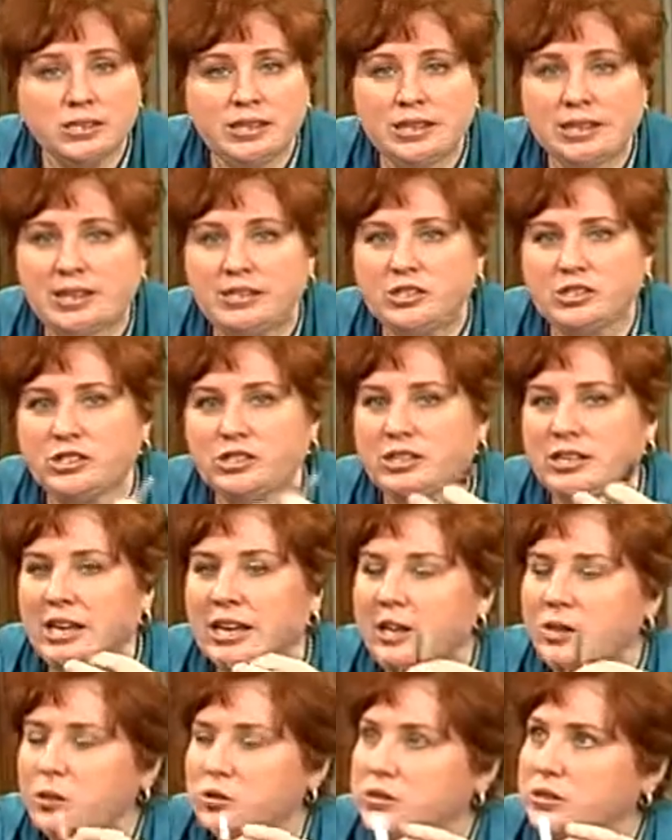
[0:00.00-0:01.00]
I think it just
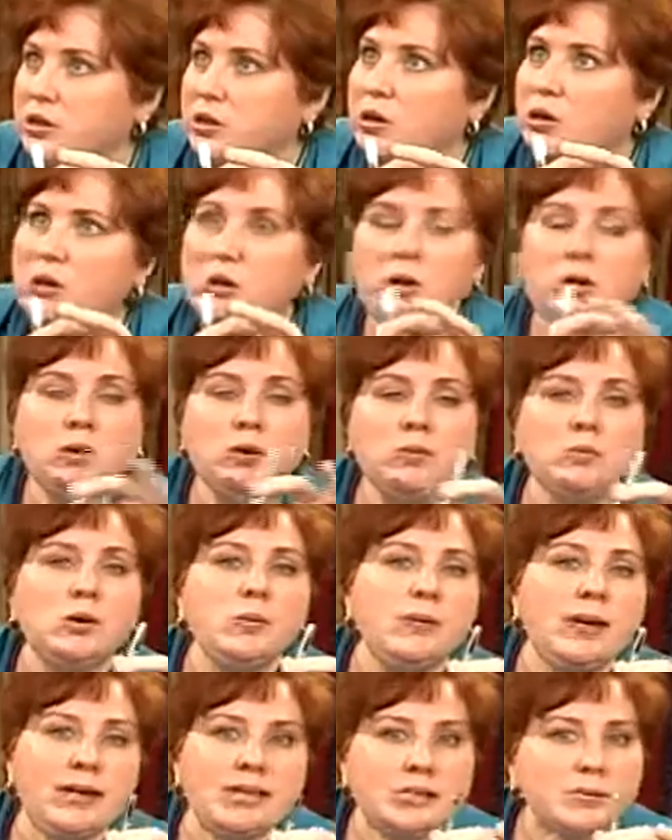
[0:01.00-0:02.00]
kills the whole
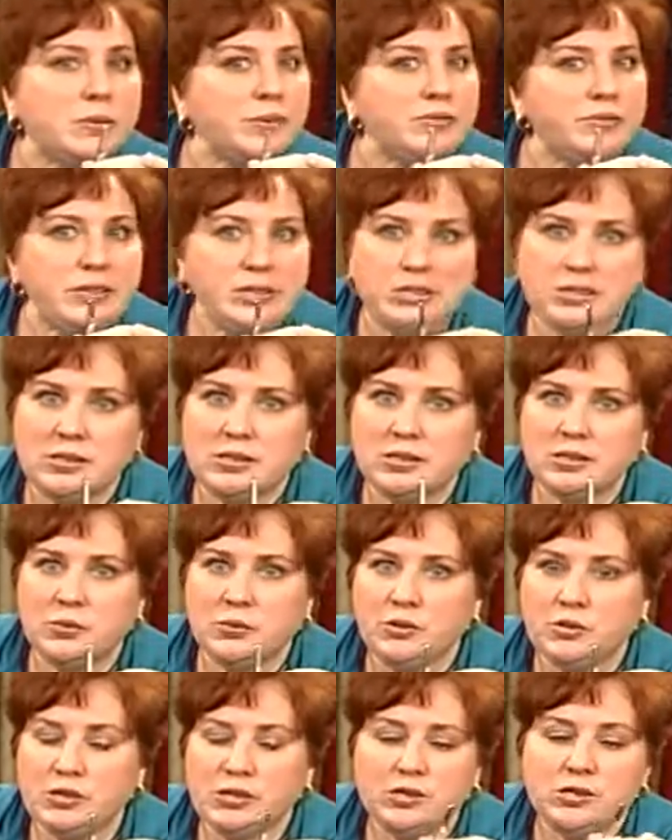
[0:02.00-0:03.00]
momentum of teaching
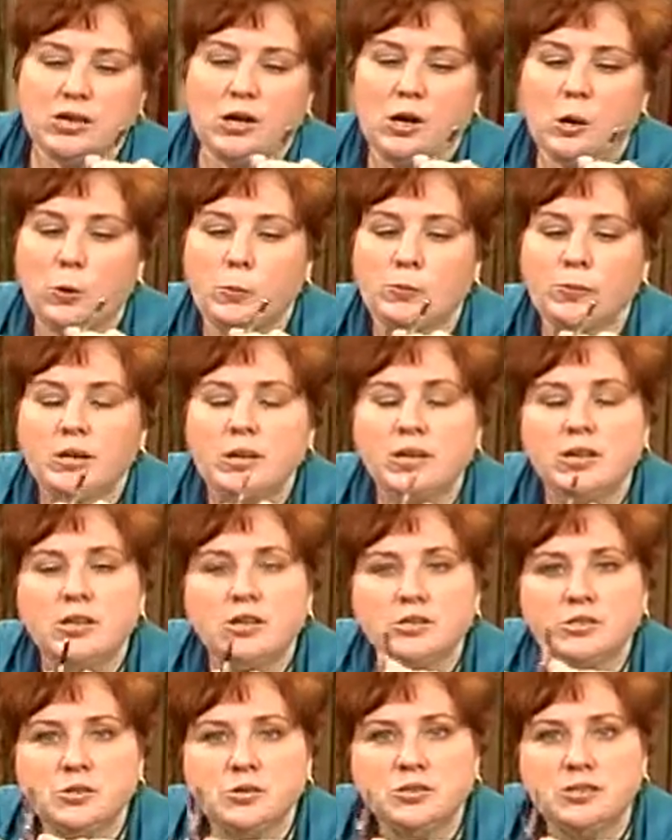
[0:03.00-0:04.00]
someone to sew.
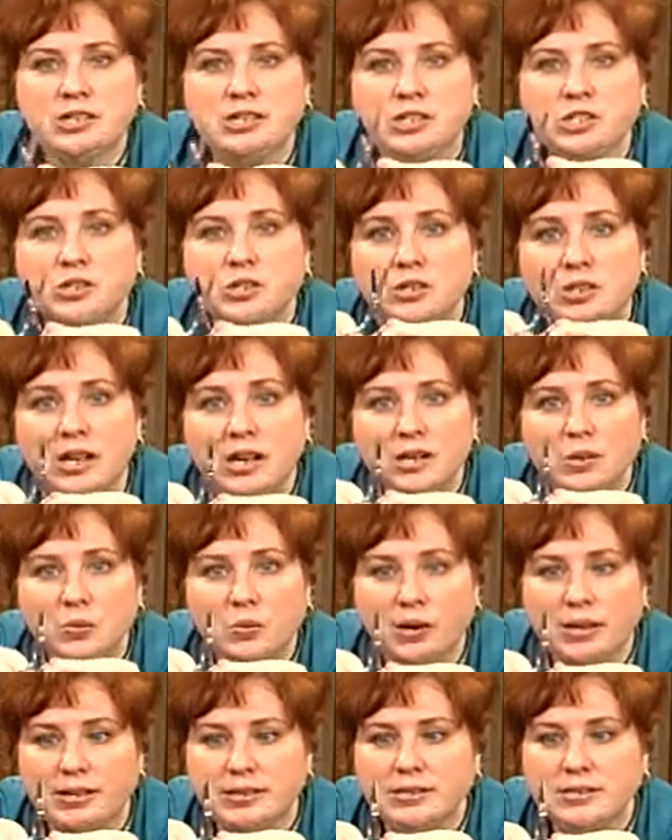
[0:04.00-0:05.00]
So teach your
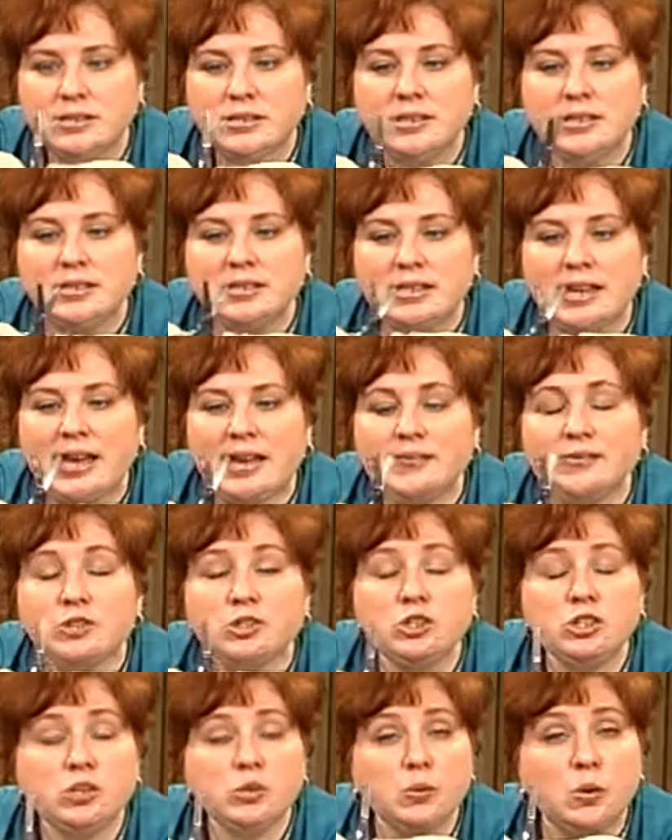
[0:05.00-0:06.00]
young ones to
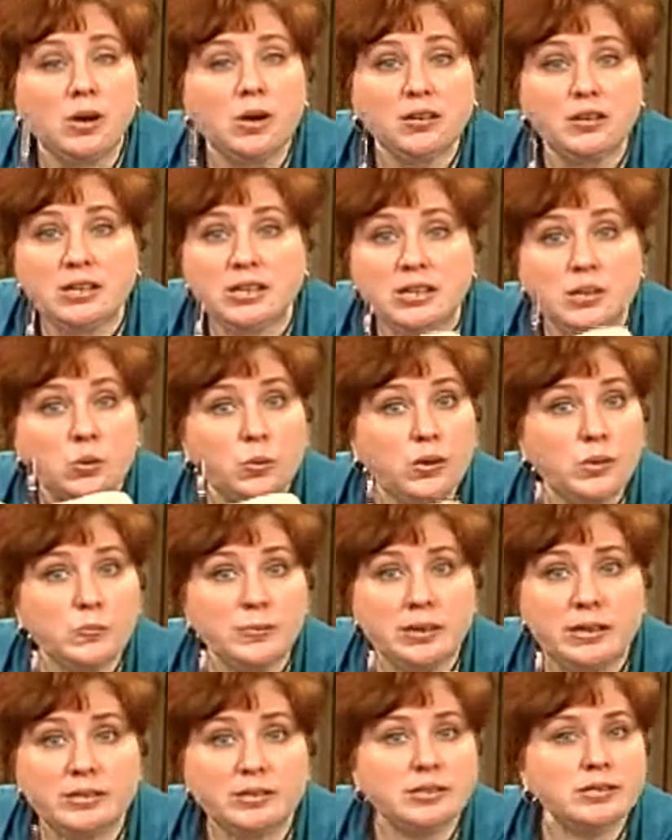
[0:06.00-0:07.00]
have good quality
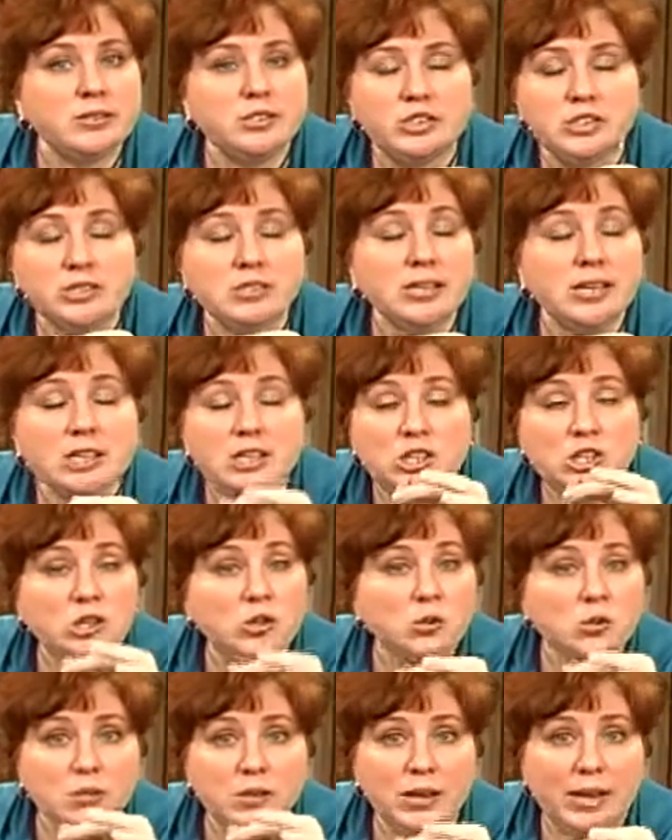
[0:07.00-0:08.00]
equipment, just like
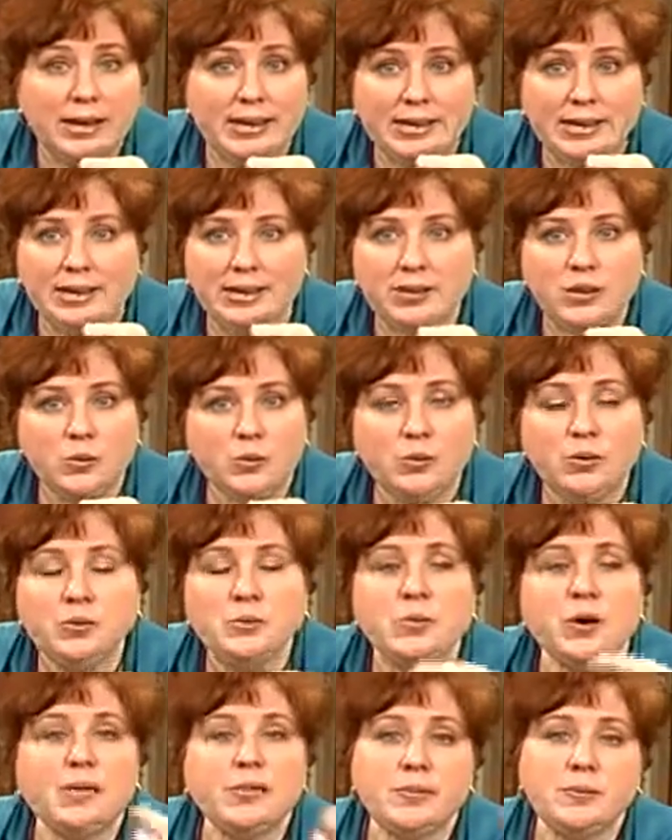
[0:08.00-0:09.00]
you like it. We
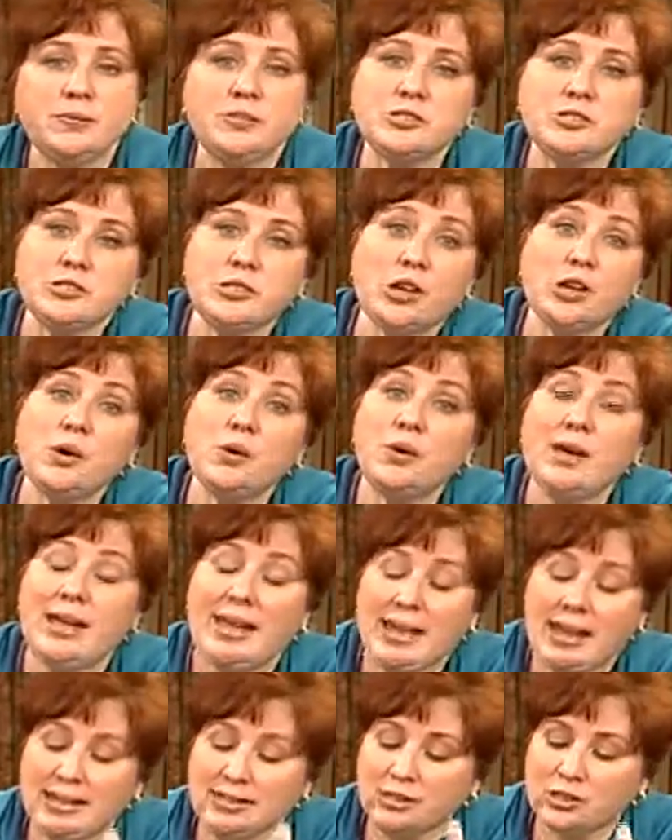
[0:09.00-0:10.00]
want them to sew
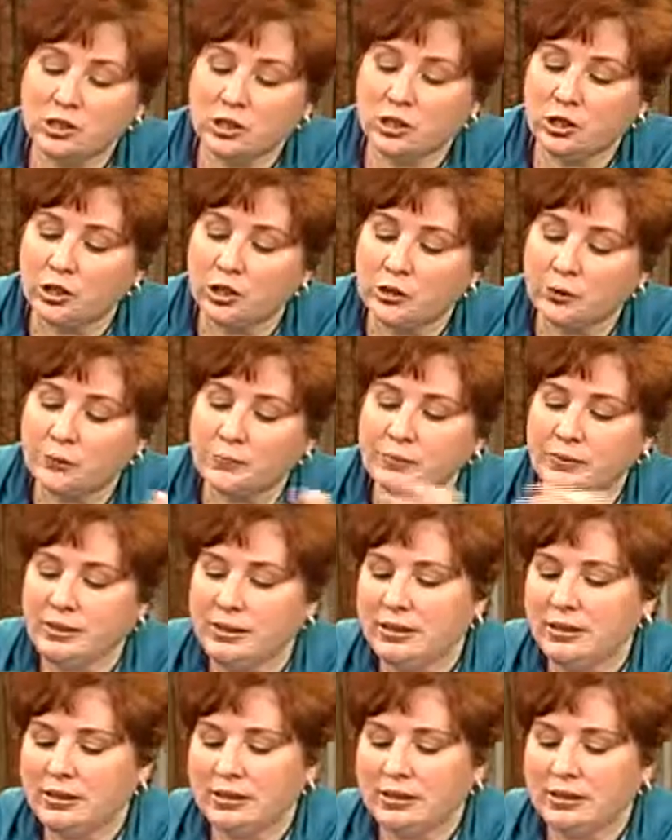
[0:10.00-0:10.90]
and to learn.